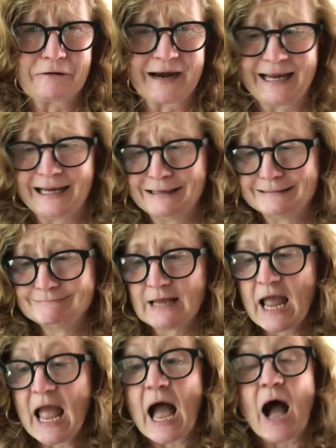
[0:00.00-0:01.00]
green.
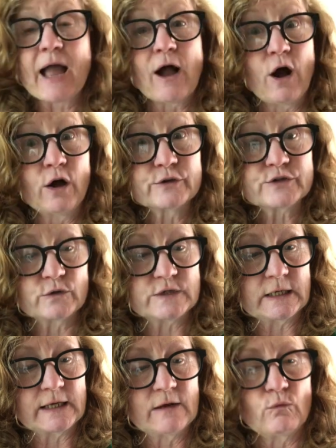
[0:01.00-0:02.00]
I also
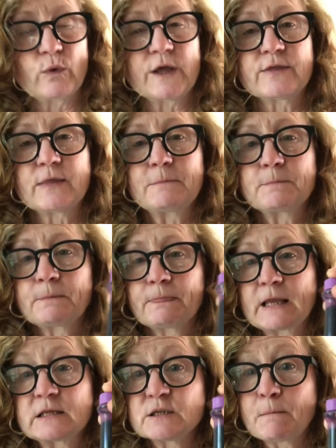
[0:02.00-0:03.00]
did it with
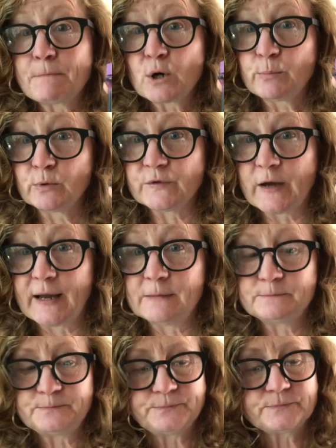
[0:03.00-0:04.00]
some purple dye.
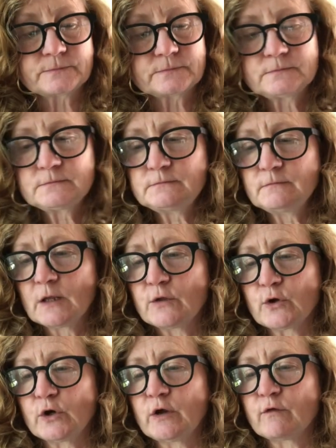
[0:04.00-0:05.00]

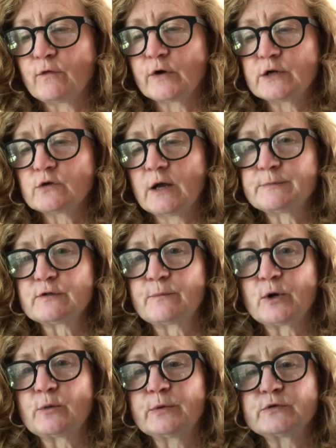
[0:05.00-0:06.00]
30 or 40 drops of
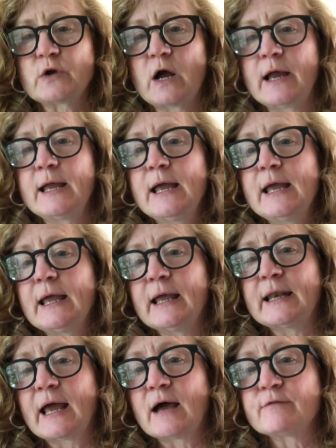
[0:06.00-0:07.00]
purple dye
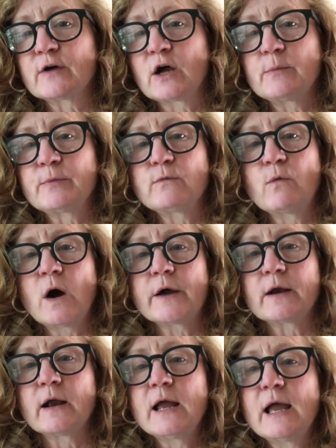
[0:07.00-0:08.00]
in half a cup of
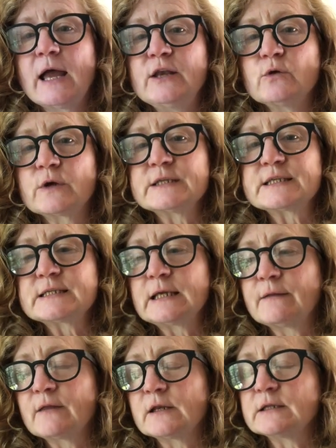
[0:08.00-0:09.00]
water, and you can
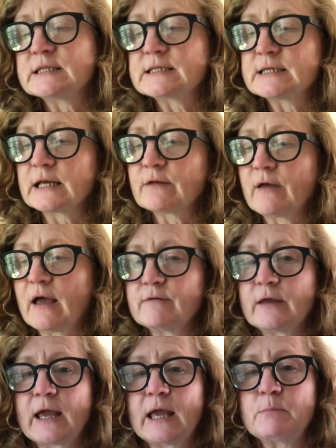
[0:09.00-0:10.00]
see that instead of
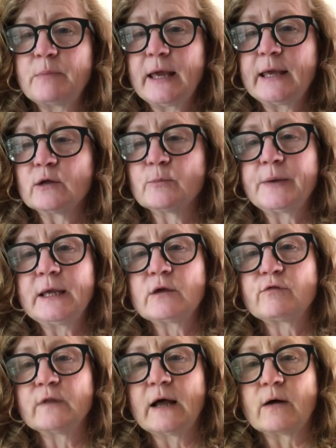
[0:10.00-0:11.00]
having a pale pink
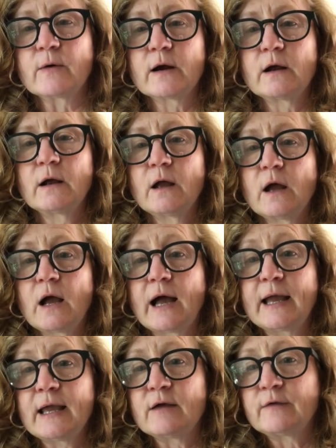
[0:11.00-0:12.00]
flower,
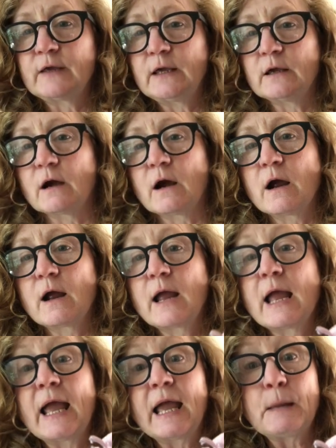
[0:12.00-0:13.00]
I have here
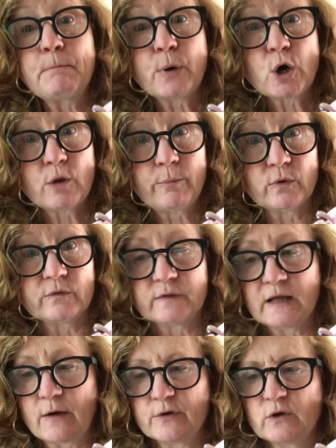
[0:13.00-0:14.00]
a purple
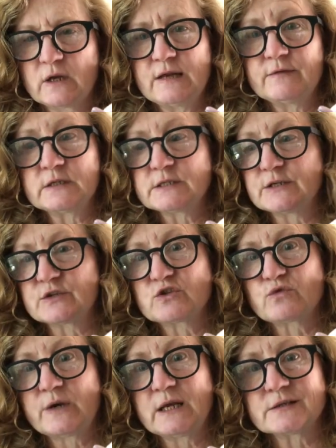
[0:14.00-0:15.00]
flower. You can even see
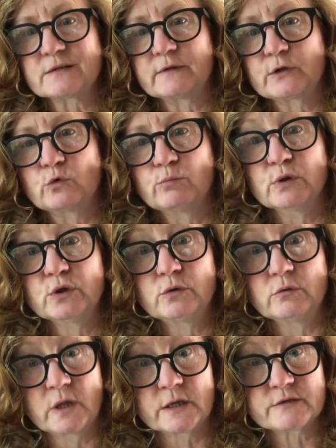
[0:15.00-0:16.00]
streaks of little
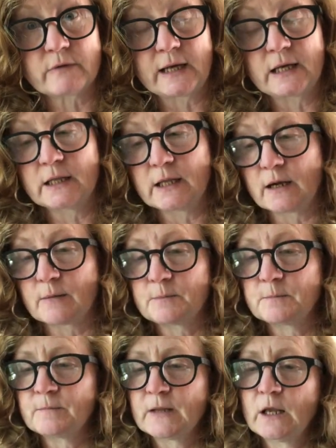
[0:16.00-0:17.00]
blue that's right in there.
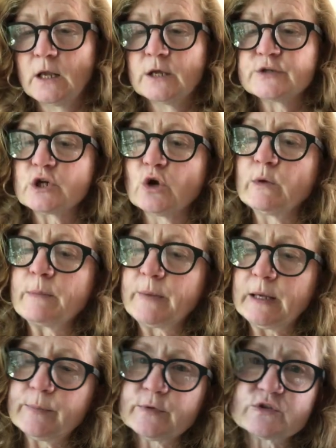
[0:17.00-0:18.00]
So when
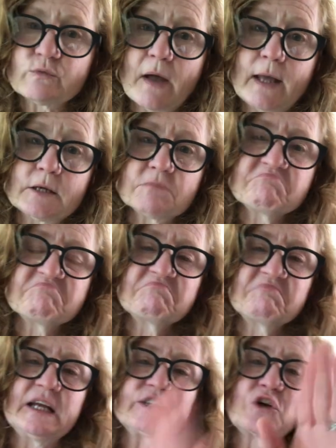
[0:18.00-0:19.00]
people sweat,
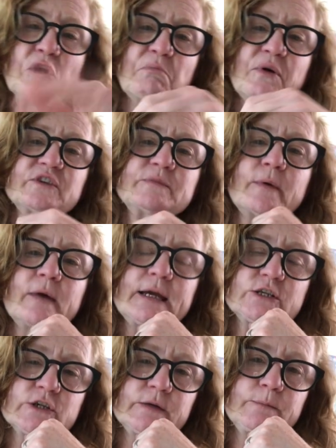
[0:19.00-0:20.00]
it's called
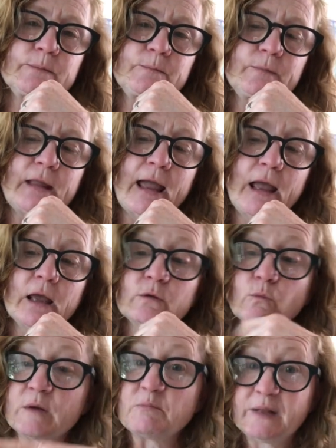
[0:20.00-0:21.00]
perspiration,
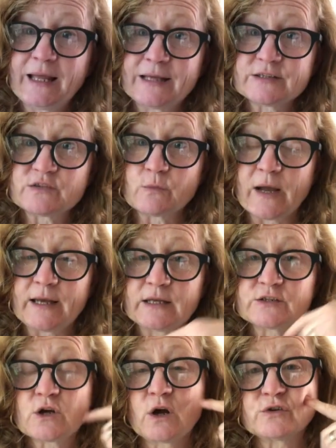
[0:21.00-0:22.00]
and when plants sweat,
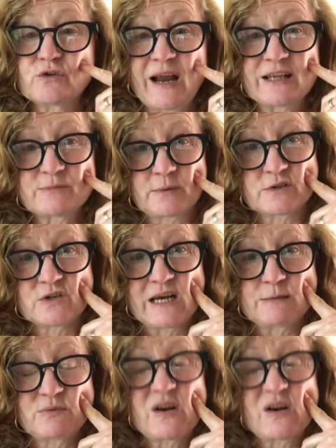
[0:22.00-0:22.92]
it's called transpiration.